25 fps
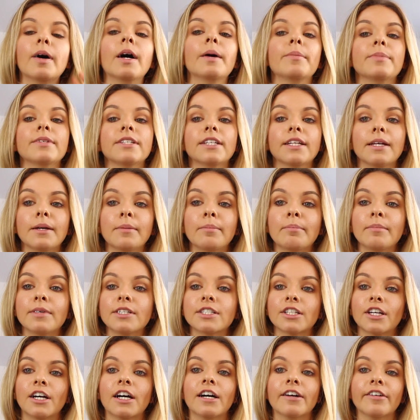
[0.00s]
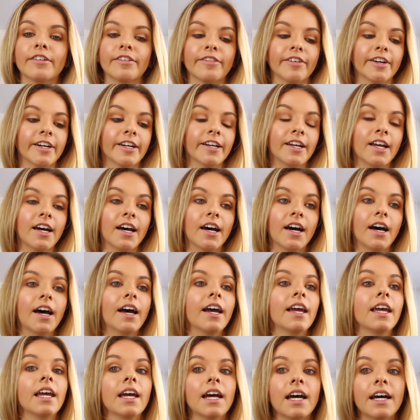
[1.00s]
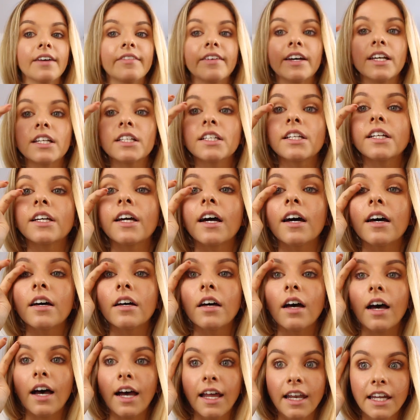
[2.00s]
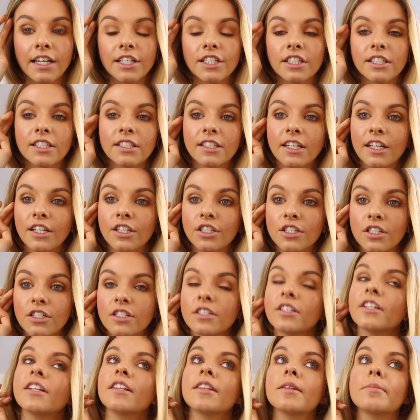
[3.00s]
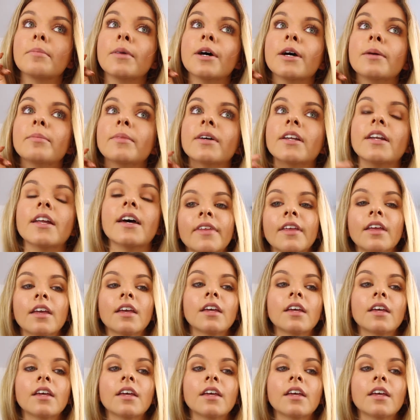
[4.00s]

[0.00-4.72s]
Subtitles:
pop some mascara on. I have actually got eyelash extensions on at the moment,